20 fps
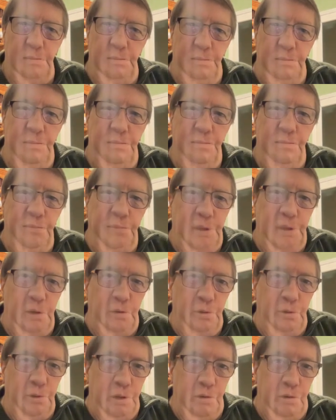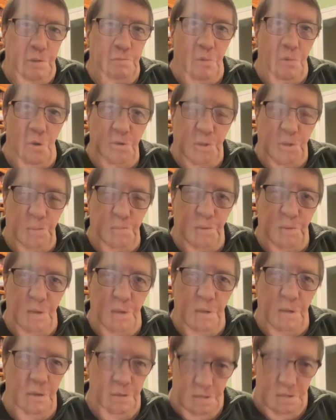There are
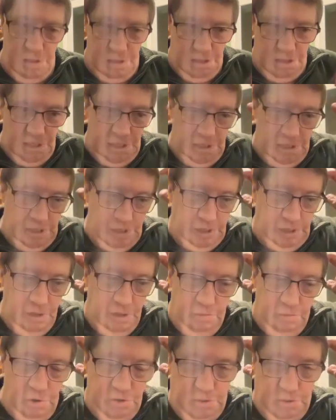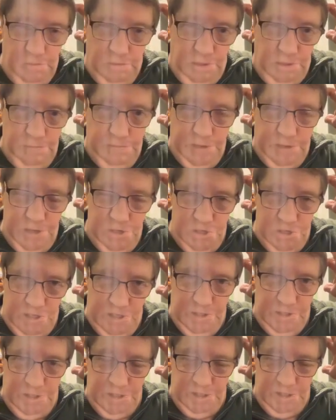multiple
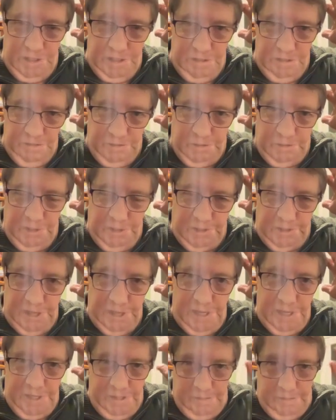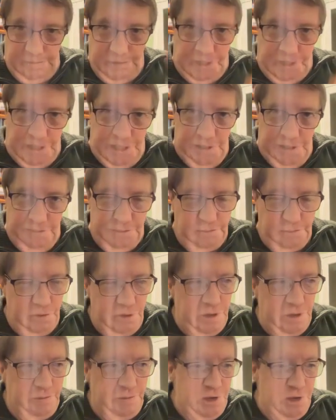divisions, 6-8 teams
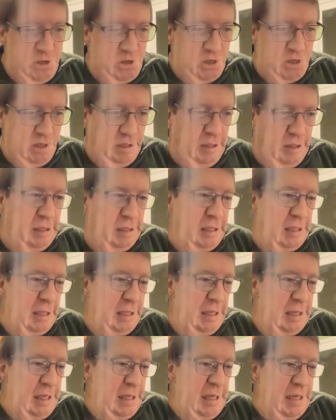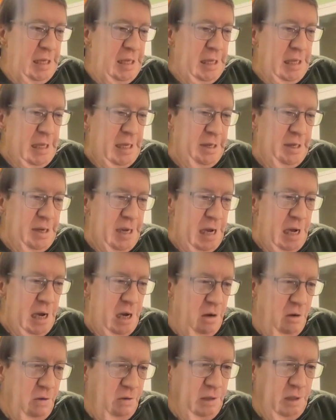per division, and
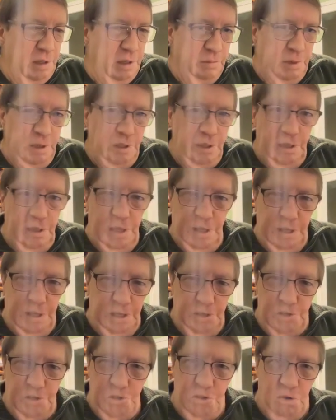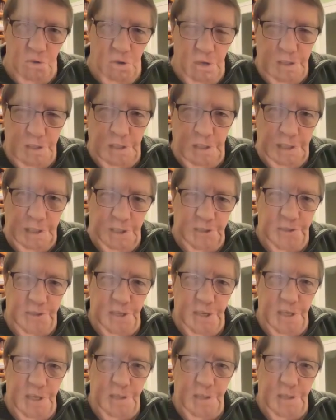now I mean it shrunk. Like I
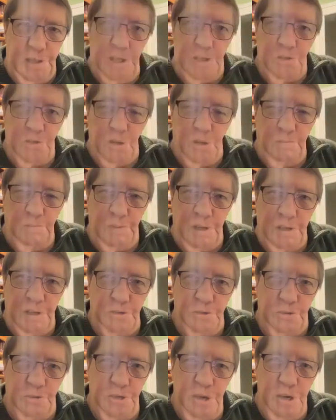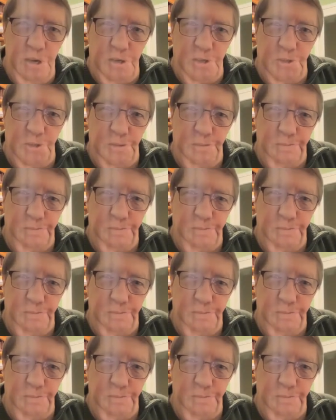say, it shrunk by 2/3.